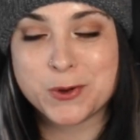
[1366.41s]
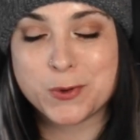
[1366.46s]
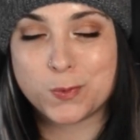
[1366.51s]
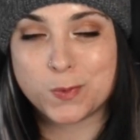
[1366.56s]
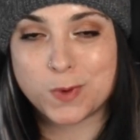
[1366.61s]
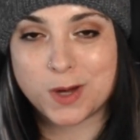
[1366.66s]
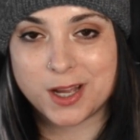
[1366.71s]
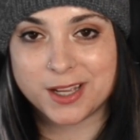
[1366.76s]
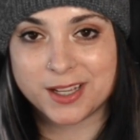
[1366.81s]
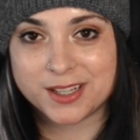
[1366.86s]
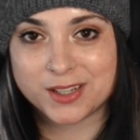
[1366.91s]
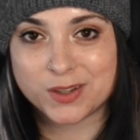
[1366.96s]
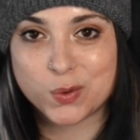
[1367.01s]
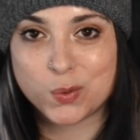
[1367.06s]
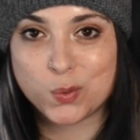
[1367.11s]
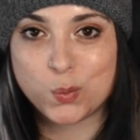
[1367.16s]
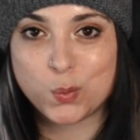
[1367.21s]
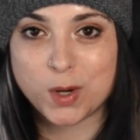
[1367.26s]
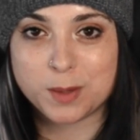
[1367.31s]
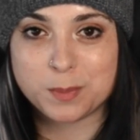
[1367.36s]

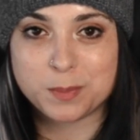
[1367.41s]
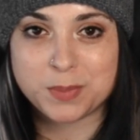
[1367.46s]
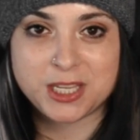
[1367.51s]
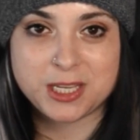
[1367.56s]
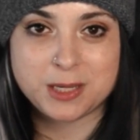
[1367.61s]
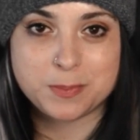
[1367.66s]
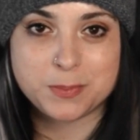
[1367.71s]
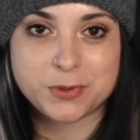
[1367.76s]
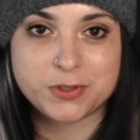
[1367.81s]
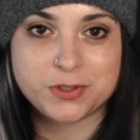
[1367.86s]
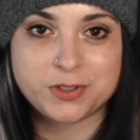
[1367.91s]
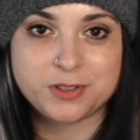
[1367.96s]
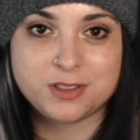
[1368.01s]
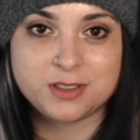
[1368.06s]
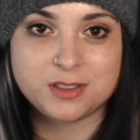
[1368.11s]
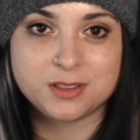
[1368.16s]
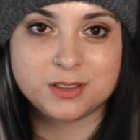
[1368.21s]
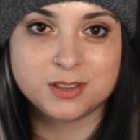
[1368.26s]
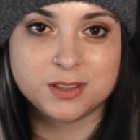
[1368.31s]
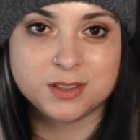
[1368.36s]
One, when
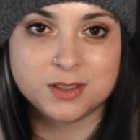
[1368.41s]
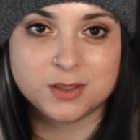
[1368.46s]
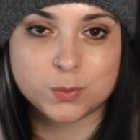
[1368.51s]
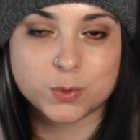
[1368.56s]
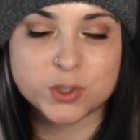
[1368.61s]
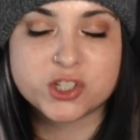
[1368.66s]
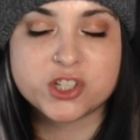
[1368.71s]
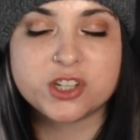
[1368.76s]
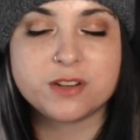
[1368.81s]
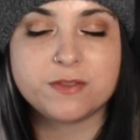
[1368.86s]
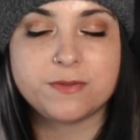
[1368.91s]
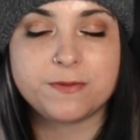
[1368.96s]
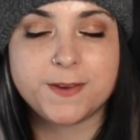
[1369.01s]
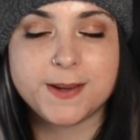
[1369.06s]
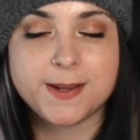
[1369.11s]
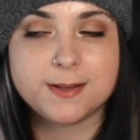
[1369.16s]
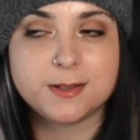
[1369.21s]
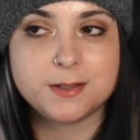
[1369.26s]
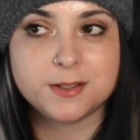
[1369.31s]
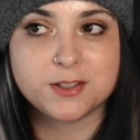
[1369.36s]
she
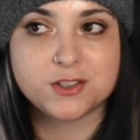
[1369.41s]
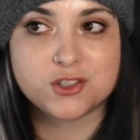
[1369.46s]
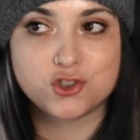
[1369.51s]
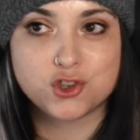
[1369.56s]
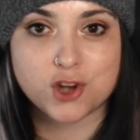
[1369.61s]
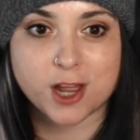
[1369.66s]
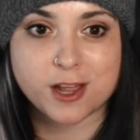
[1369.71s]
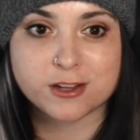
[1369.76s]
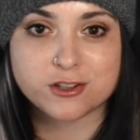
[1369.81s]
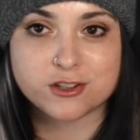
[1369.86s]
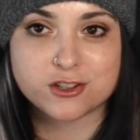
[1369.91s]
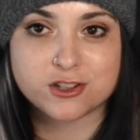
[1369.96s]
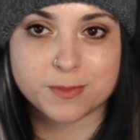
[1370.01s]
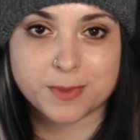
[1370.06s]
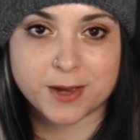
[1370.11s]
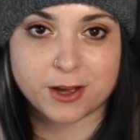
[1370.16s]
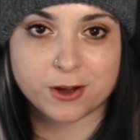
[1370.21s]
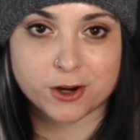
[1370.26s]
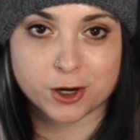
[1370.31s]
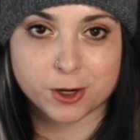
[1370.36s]
feels judged
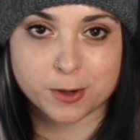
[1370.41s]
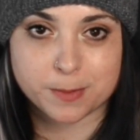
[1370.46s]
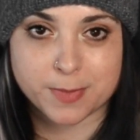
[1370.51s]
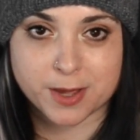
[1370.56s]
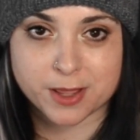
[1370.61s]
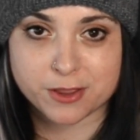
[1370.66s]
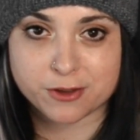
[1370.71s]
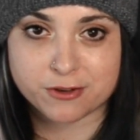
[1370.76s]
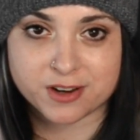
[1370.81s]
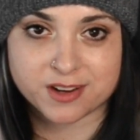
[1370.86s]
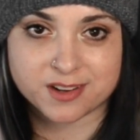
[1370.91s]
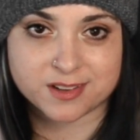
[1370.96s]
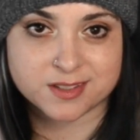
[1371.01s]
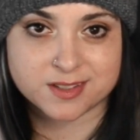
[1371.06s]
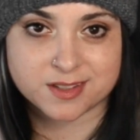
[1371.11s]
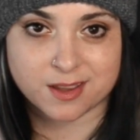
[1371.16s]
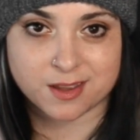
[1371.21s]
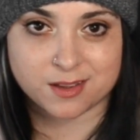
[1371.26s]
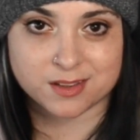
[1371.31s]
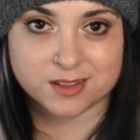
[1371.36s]
about her mothering
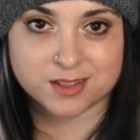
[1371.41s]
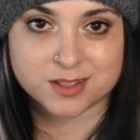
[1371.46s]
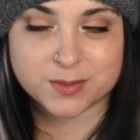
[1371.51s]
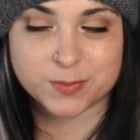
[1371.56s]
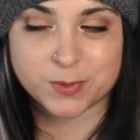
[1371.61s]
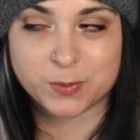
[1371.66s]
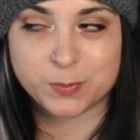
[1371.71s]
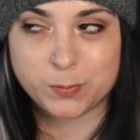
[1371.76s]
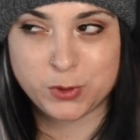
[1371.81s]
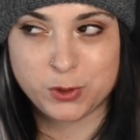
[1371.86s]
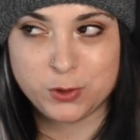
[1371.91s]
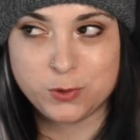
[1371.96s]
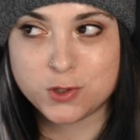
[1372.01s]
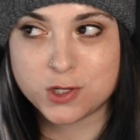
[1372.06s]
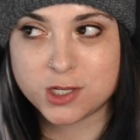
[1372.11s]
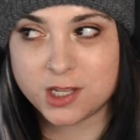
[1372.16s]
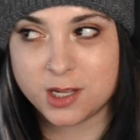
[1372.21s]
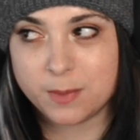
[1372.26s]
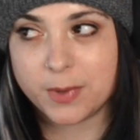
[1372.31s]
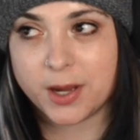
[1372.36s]
skills,
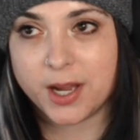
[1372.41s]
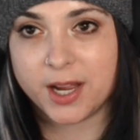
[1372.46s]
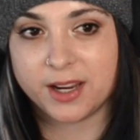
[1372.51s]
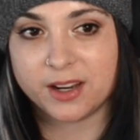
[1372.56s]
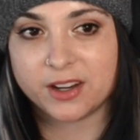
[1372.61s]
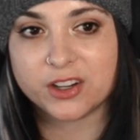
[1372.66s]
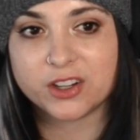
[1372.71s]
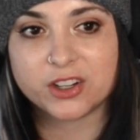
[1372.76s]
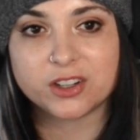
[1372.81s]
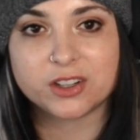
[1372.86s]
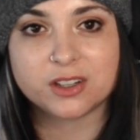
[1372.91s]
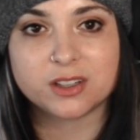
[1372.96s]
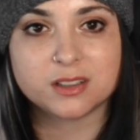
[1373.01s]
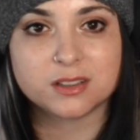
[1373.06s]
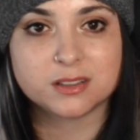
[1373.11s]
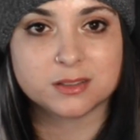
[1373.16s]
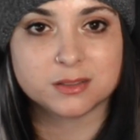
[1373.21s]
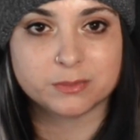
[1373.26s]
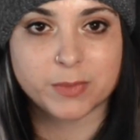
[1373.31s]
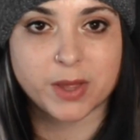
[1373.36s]
usually by
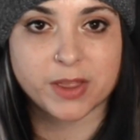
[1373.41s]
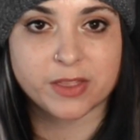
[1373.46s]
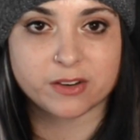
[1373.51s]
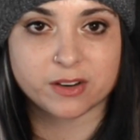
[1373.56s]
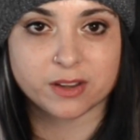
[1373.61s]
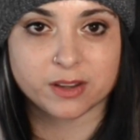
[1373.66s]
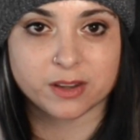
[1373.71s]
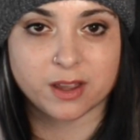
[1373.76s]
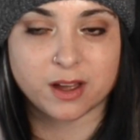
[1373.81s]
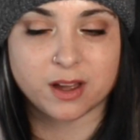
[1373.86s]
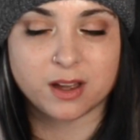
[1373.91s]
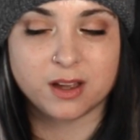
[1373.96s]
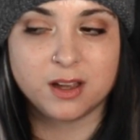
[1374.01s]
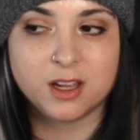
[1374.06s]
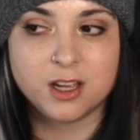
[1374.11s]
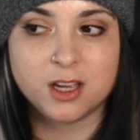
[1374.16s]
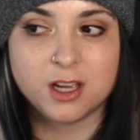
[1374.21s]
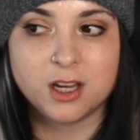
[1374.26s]
her mother-in-law,